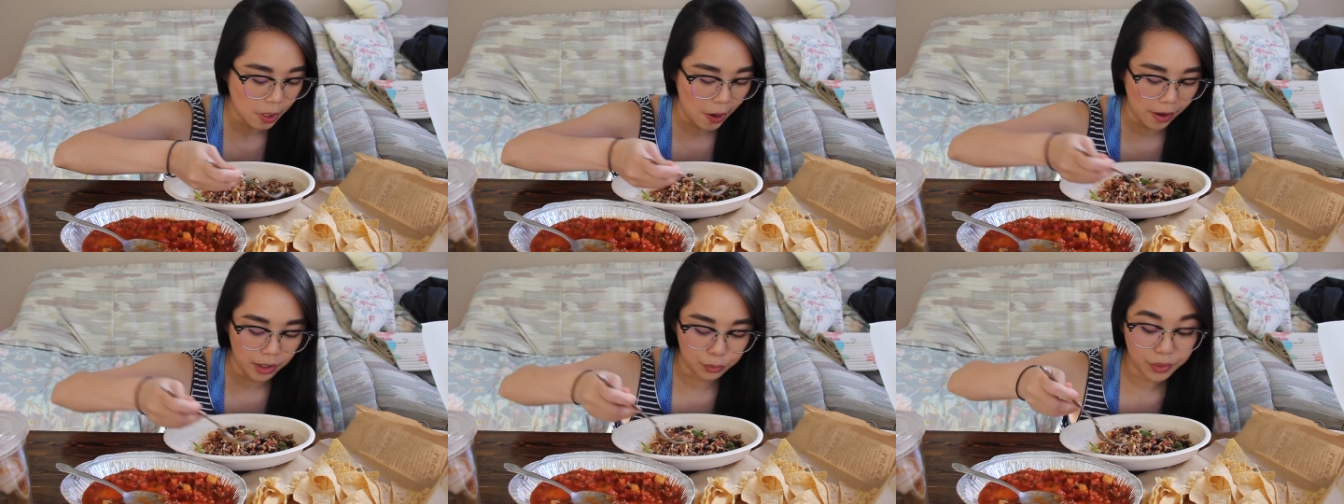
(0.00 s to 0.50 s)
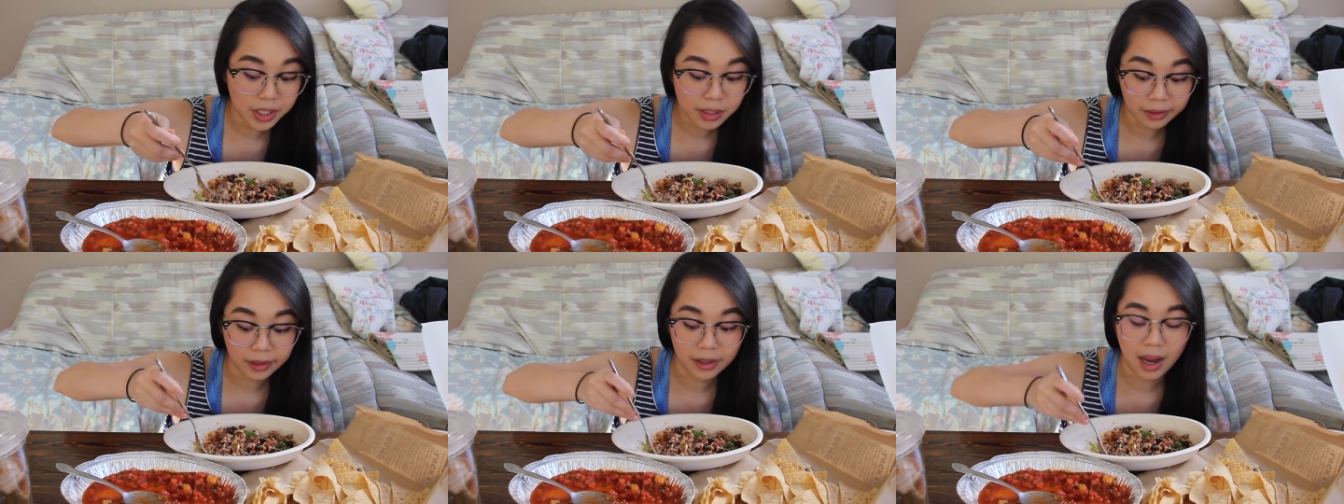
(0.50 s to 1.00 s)
And
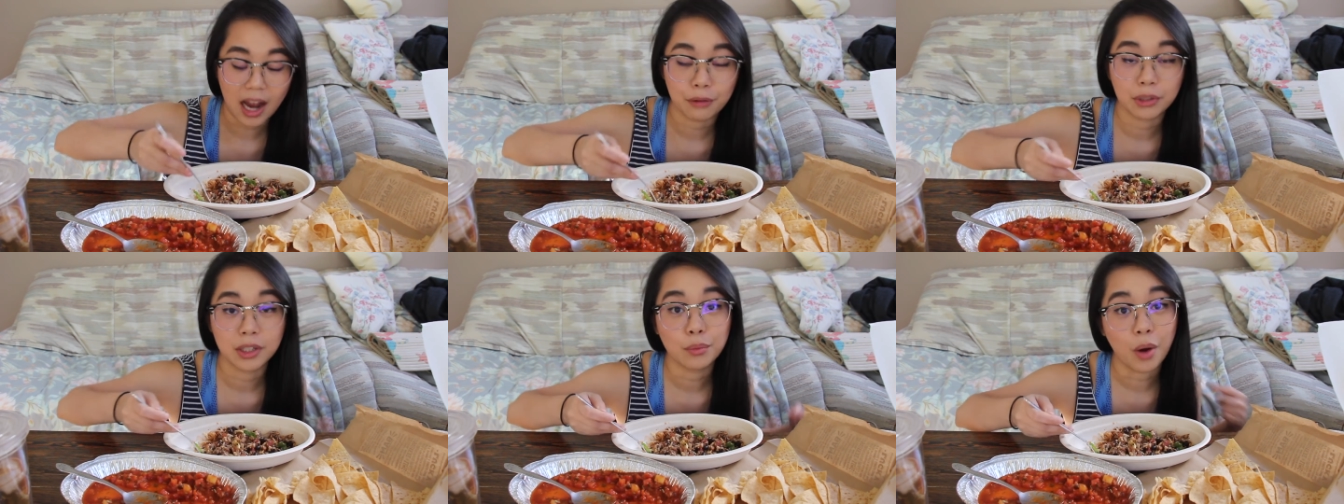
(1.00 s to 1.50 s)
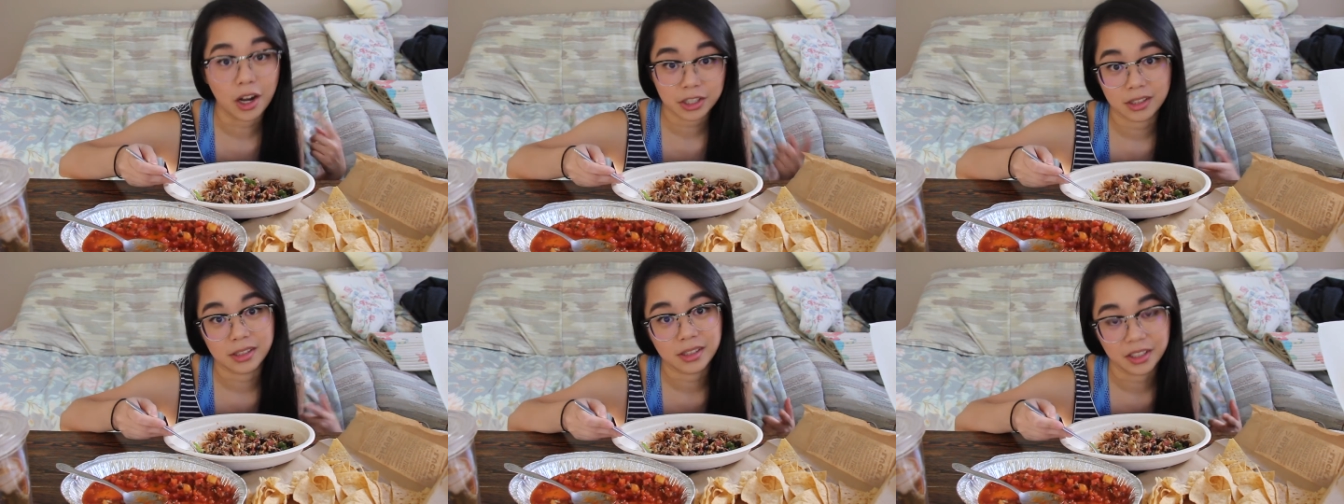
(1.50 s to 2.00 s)
recently I
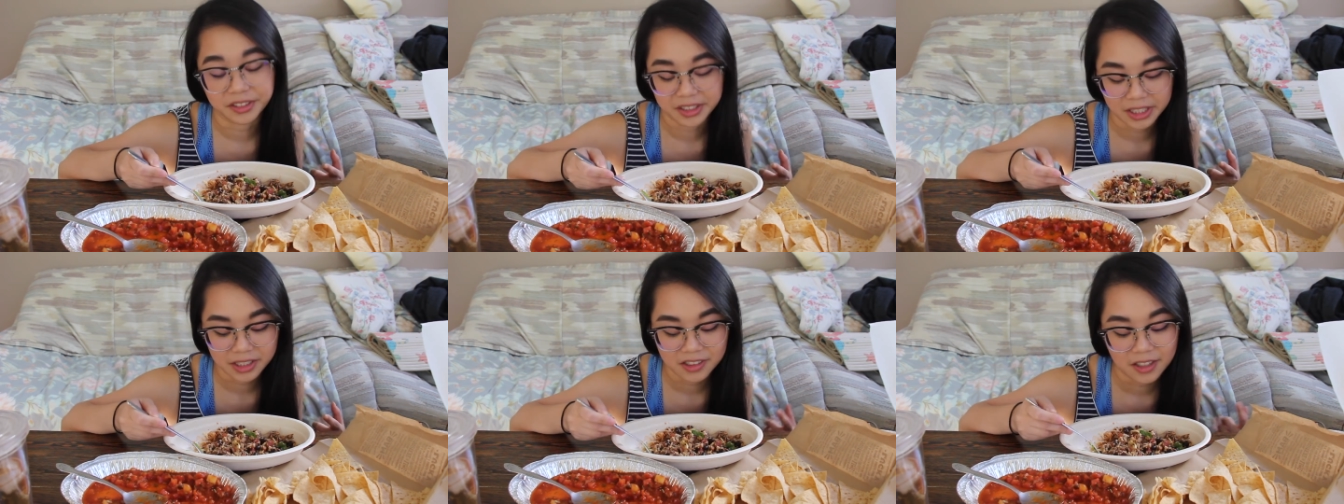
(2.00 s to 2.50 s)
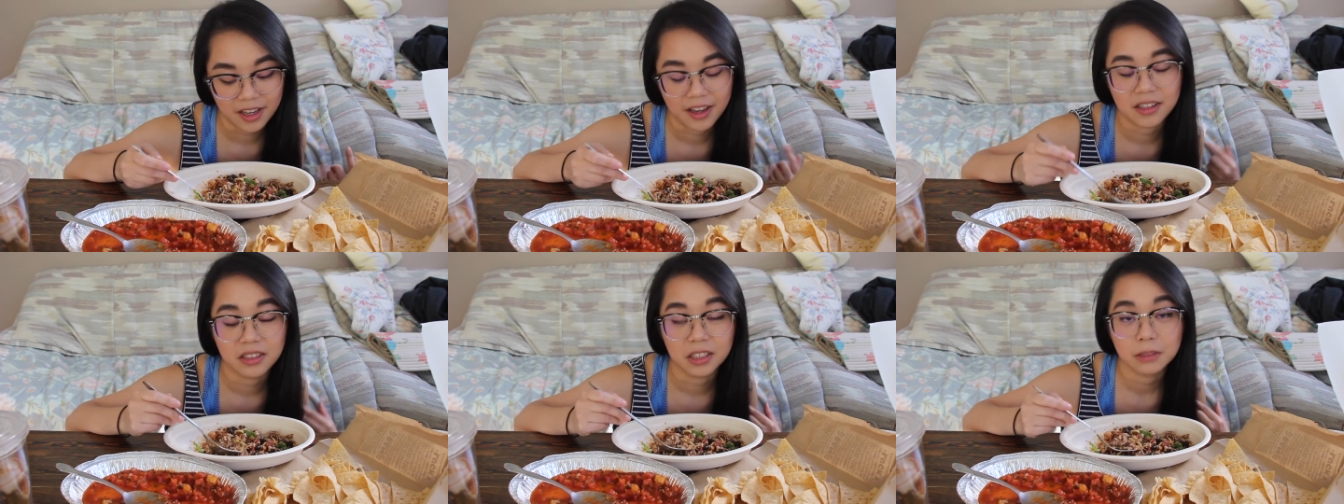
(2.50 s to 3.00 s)
rewatched the series
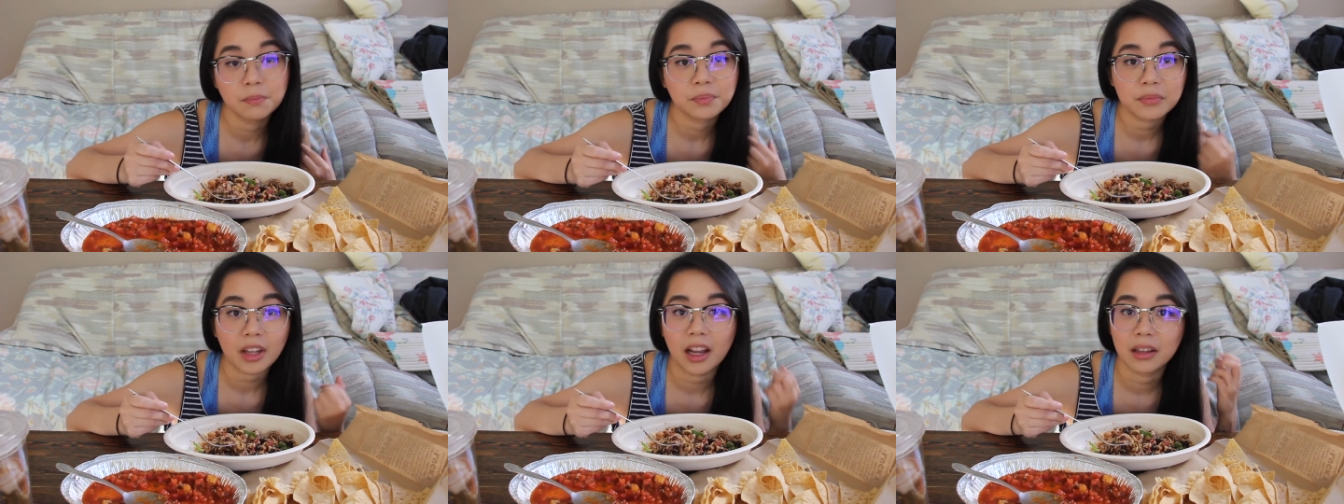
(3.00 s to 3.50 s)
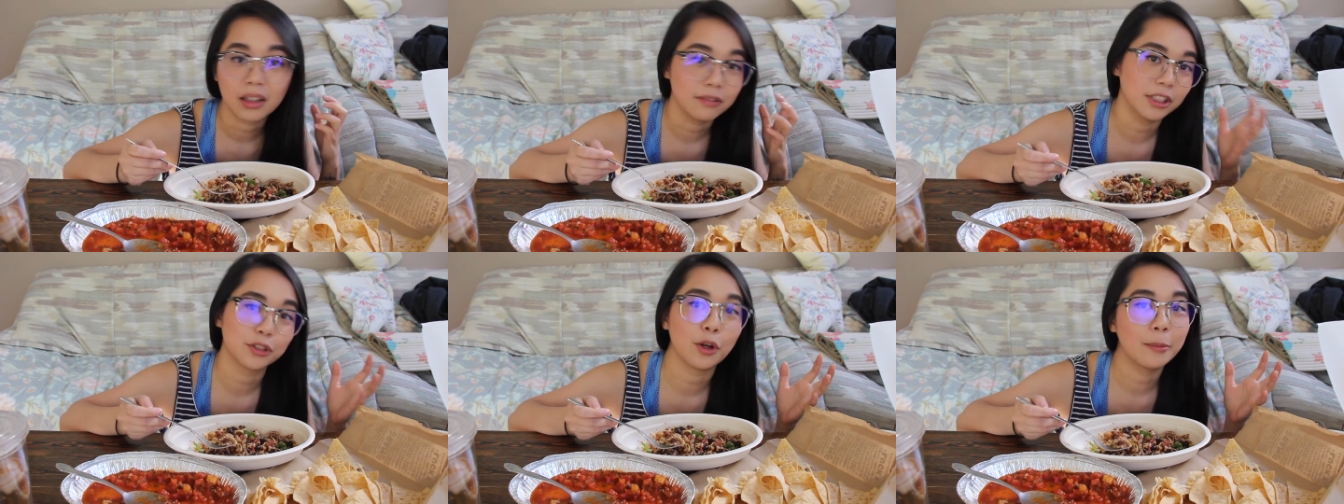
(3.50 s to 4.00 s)
and I
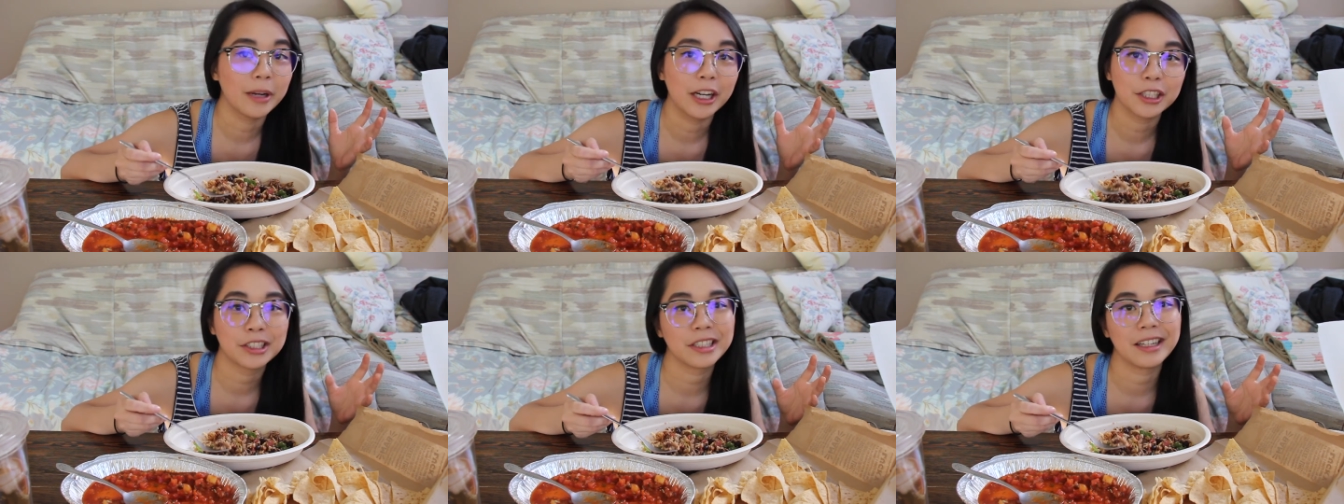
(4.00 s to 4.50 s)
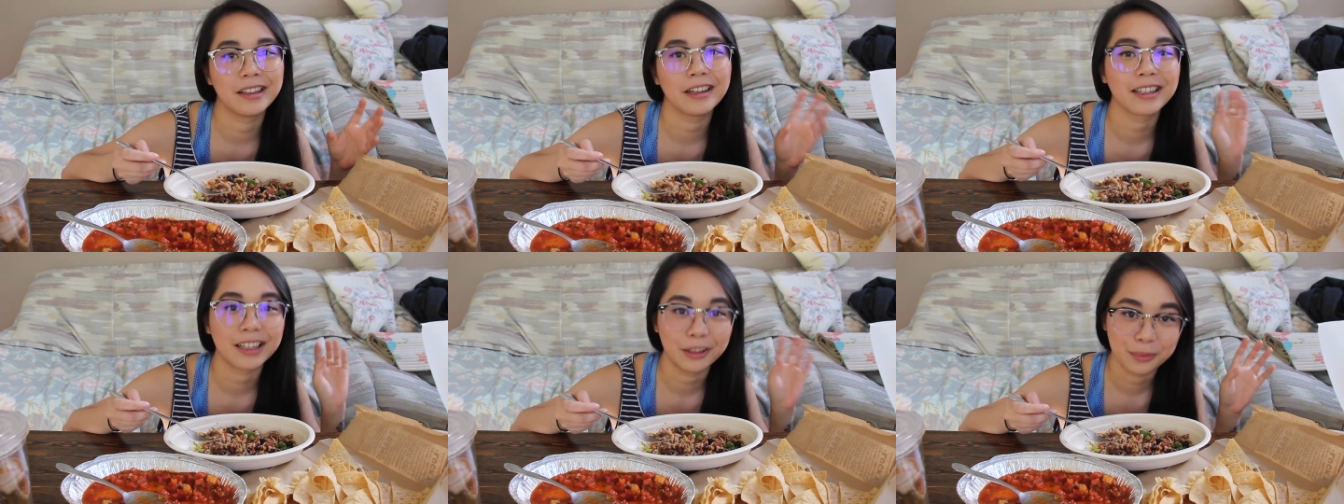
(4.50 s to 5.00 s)
loved it so much. It,
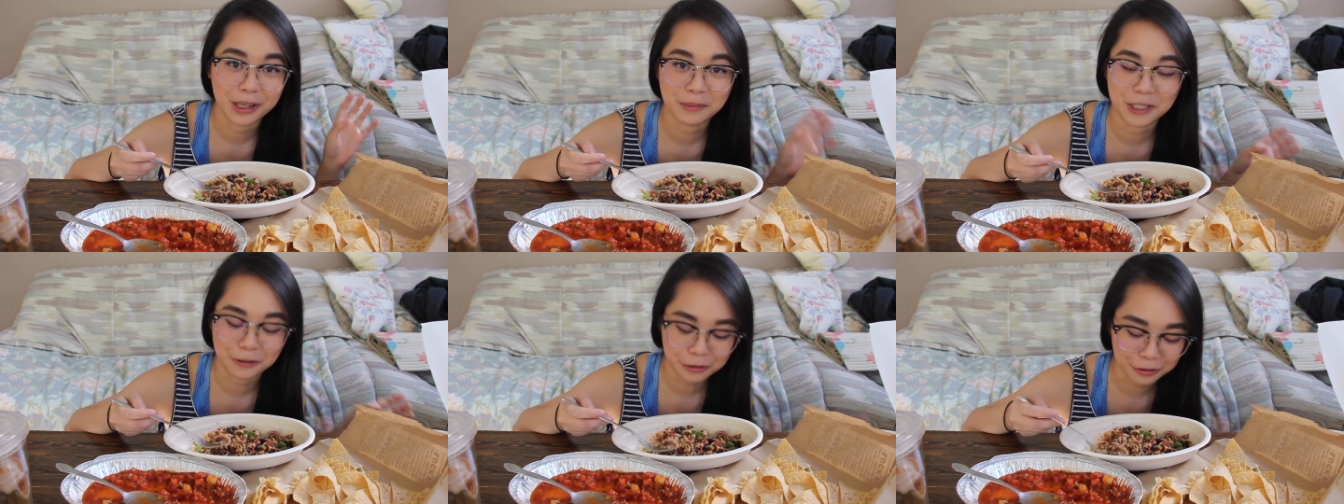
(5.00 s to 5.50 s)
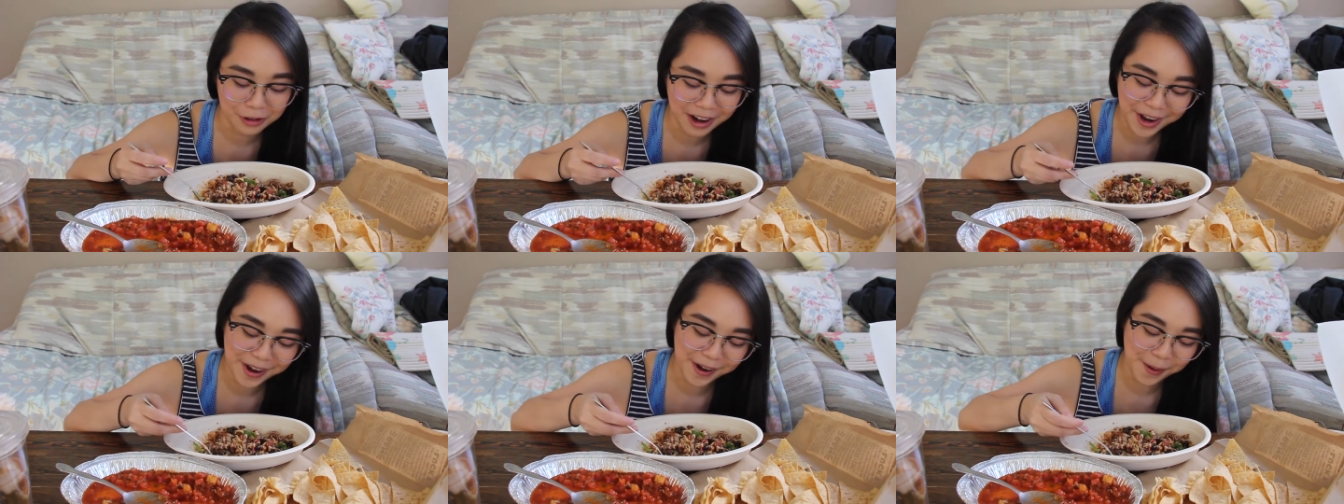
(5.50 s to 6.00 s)
it kind of made me
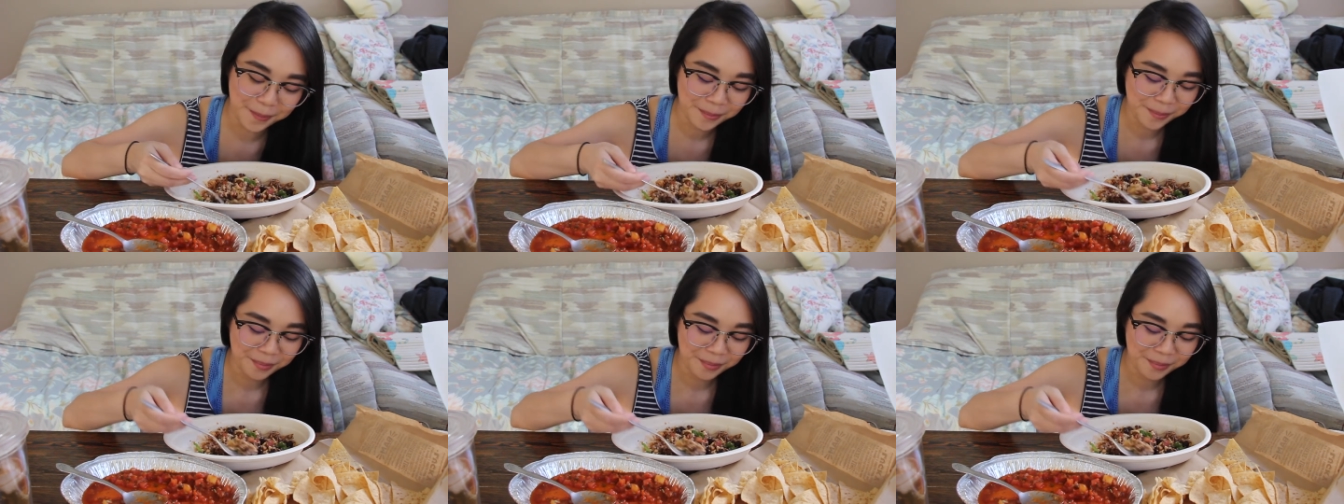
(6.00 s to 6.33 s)
cry.